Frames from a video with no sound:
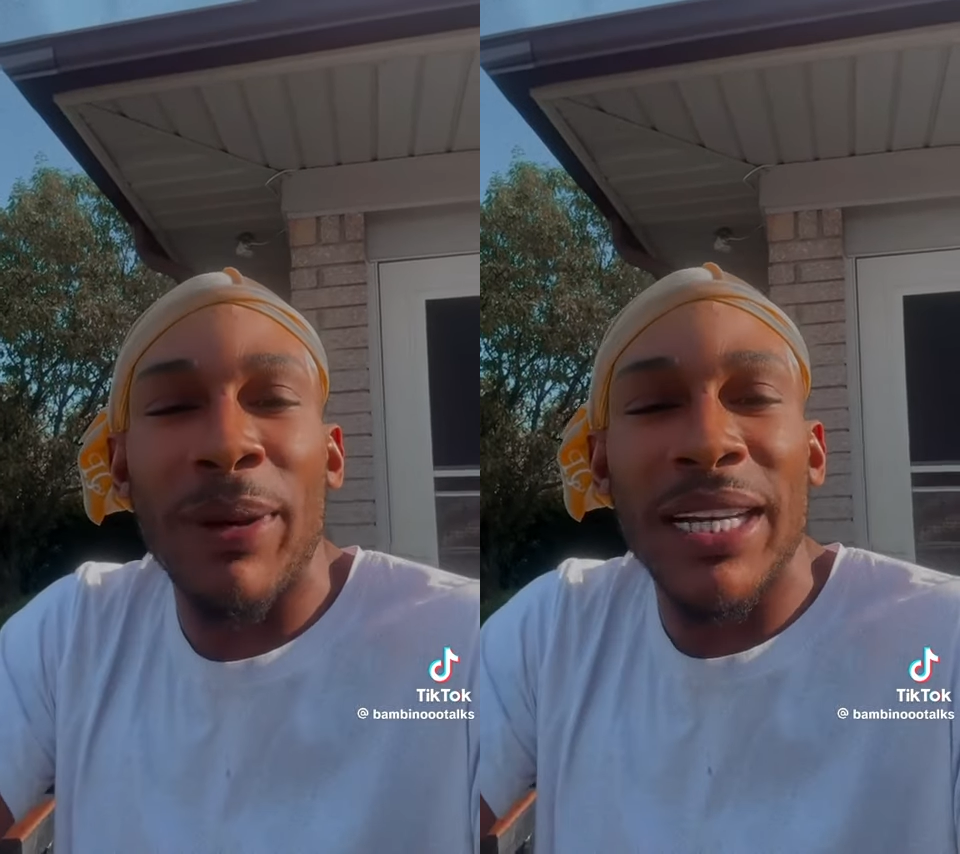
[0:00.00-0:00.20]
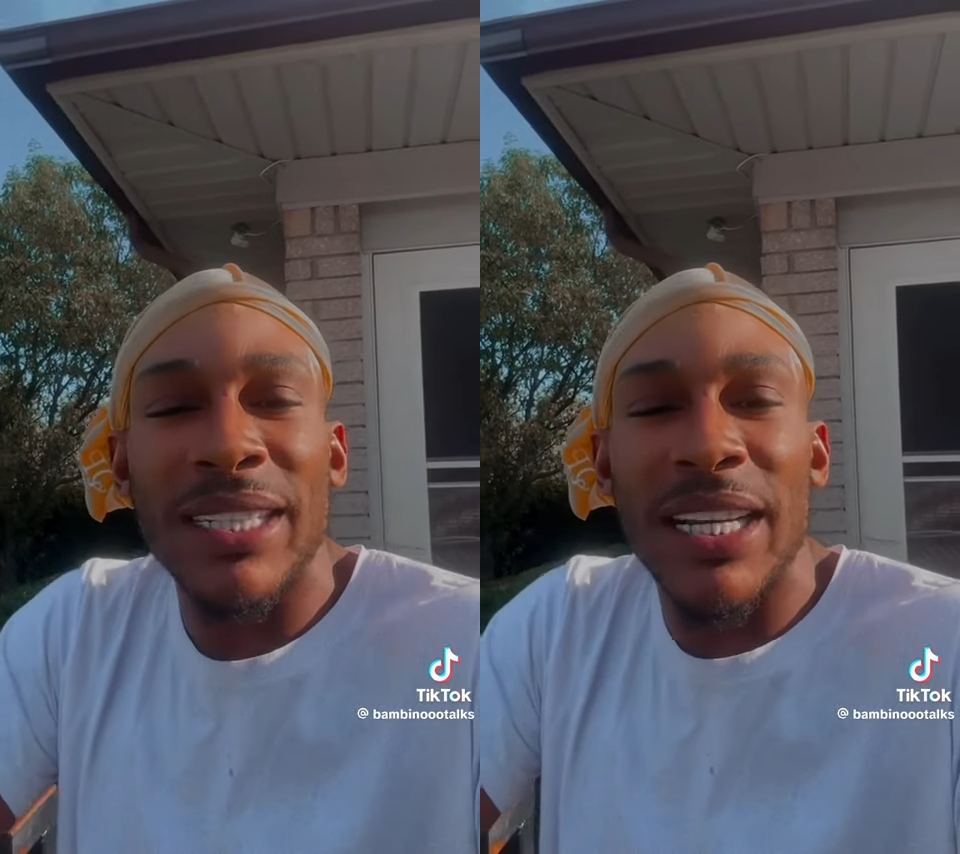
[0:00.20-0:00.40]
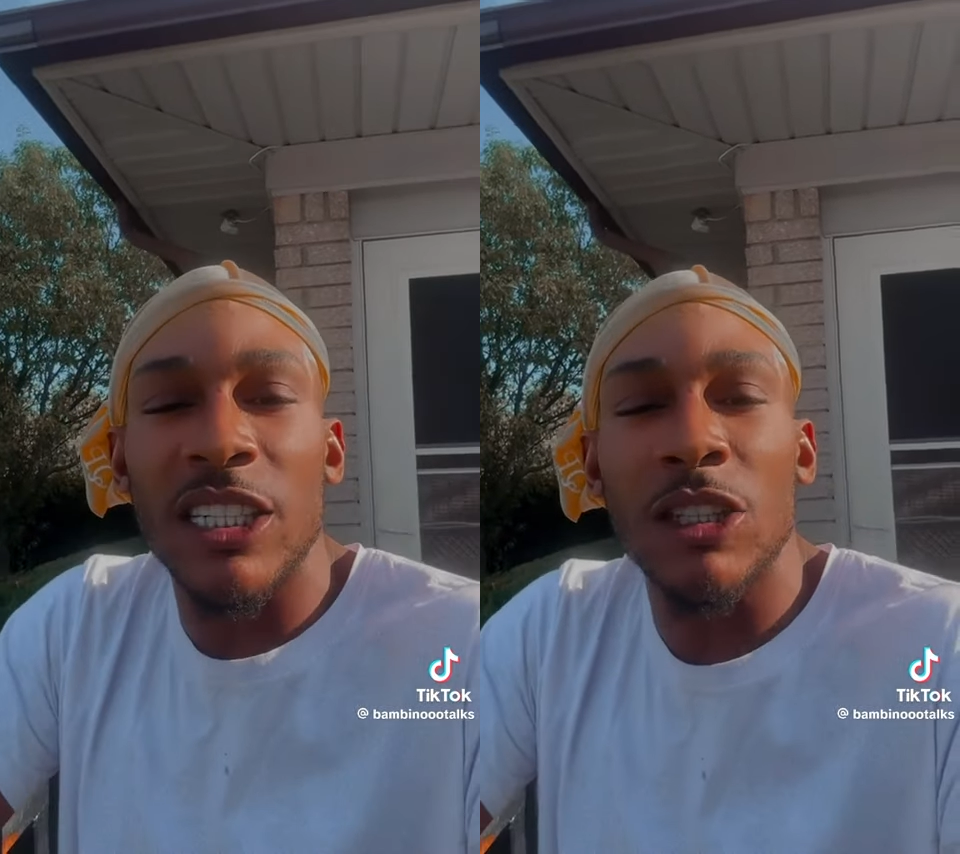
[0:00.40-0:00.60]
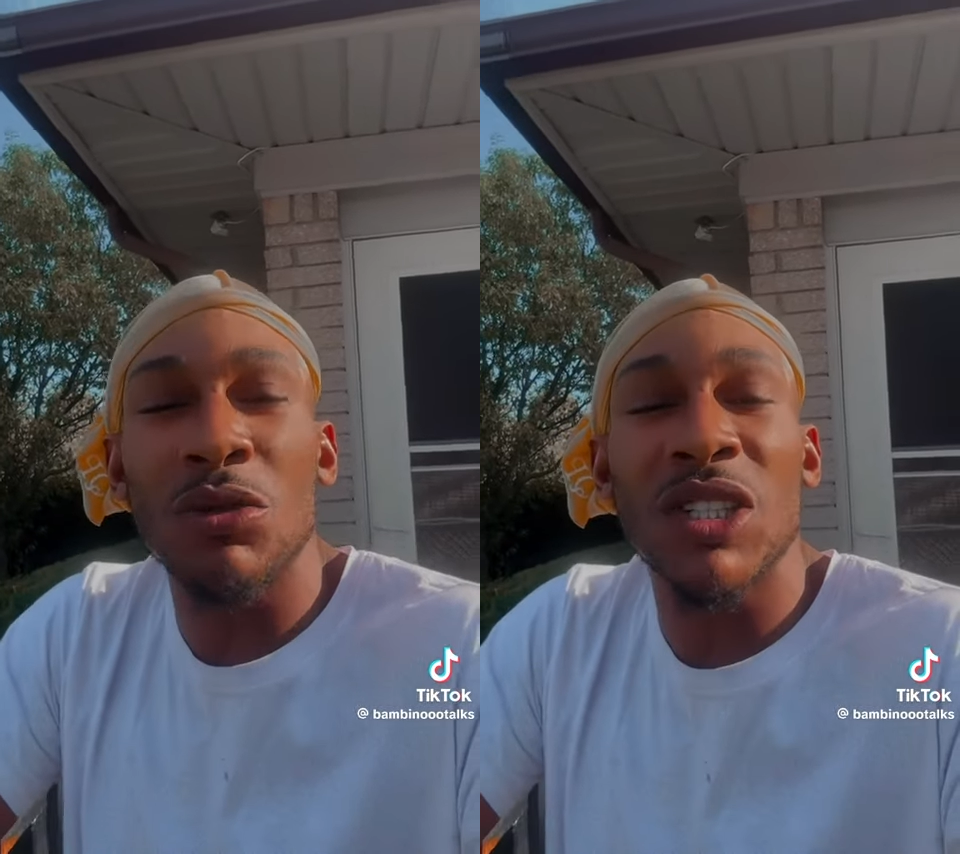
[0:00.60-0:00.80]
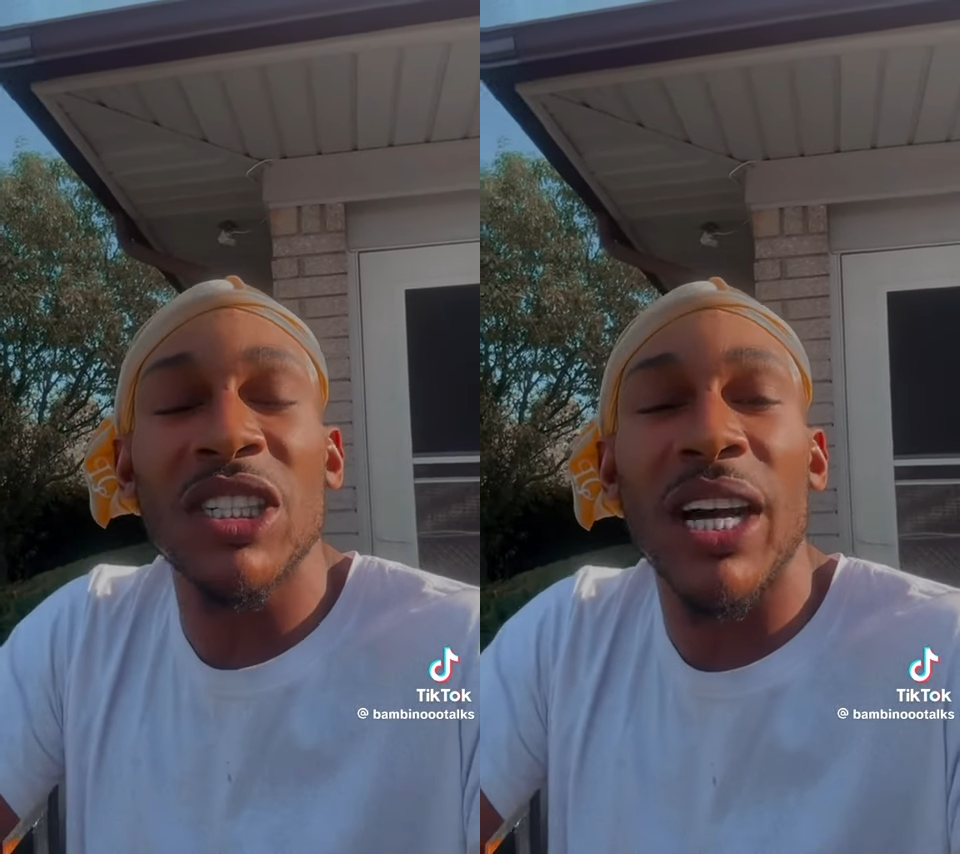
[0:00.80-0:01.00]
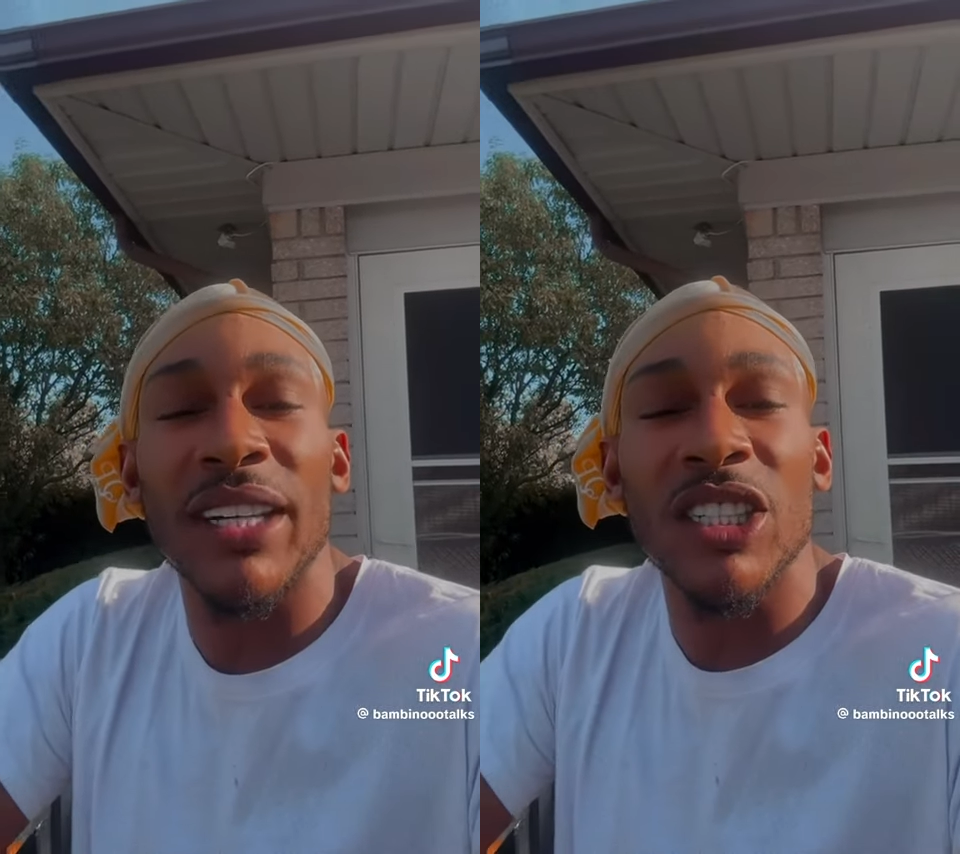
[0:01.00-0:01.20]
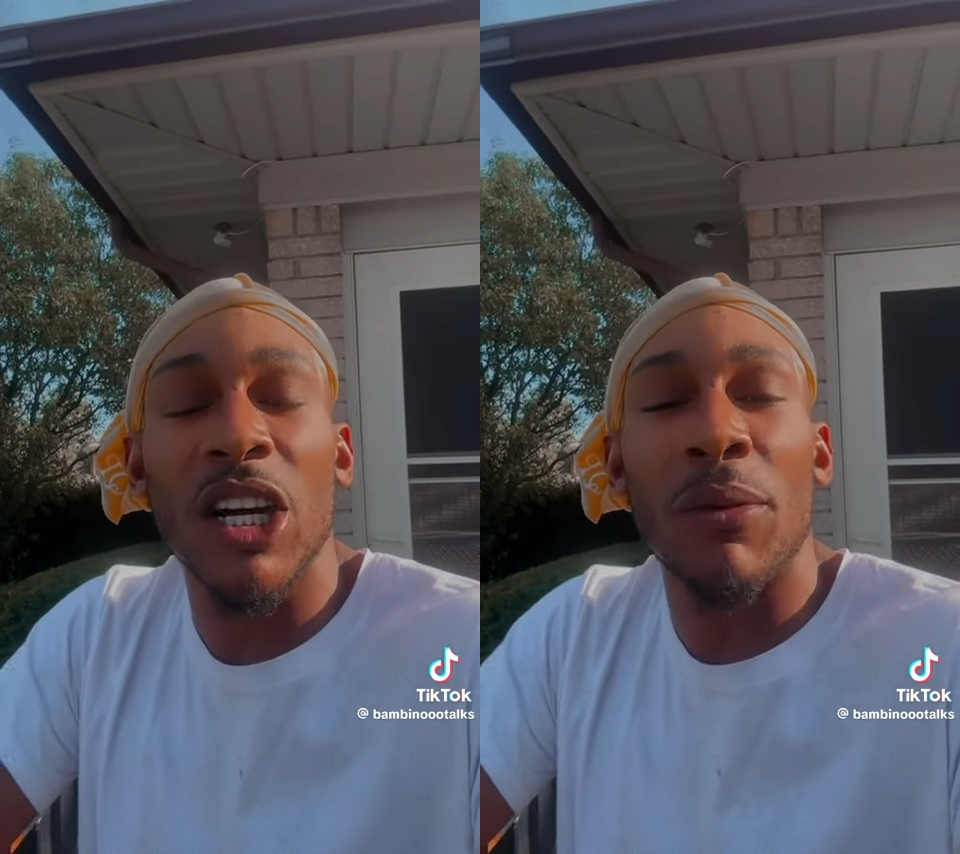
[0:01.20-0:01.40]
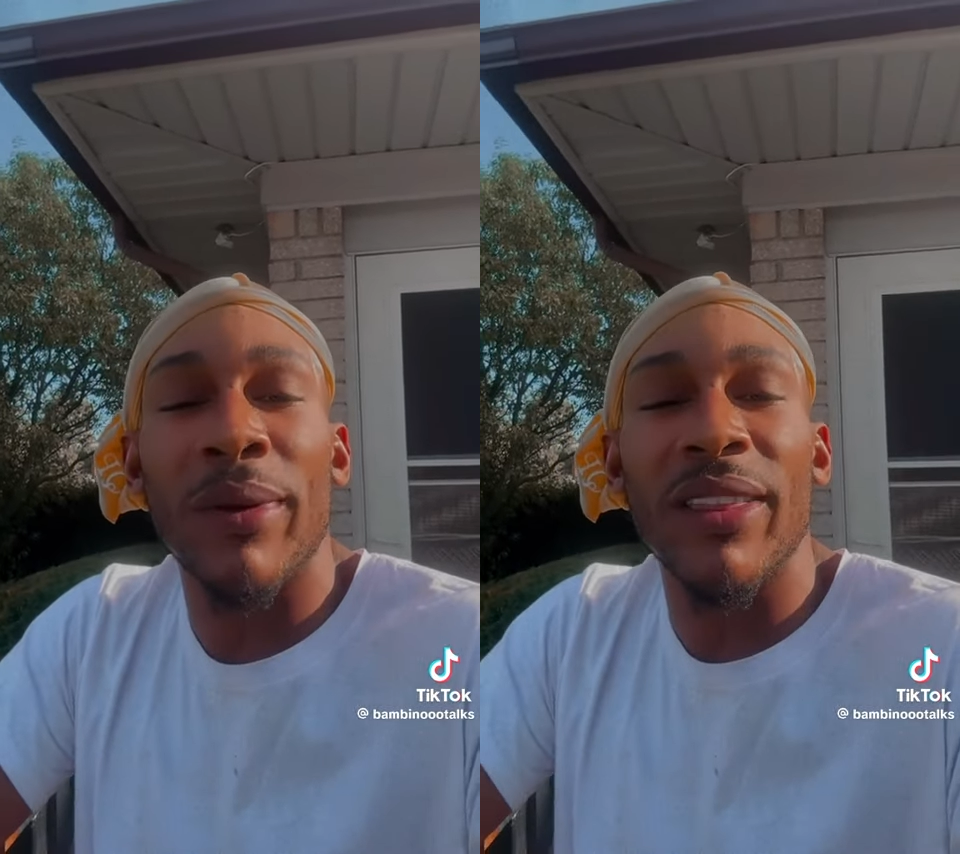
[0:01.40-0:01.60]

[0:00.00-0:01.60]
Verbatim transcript: best that you shut your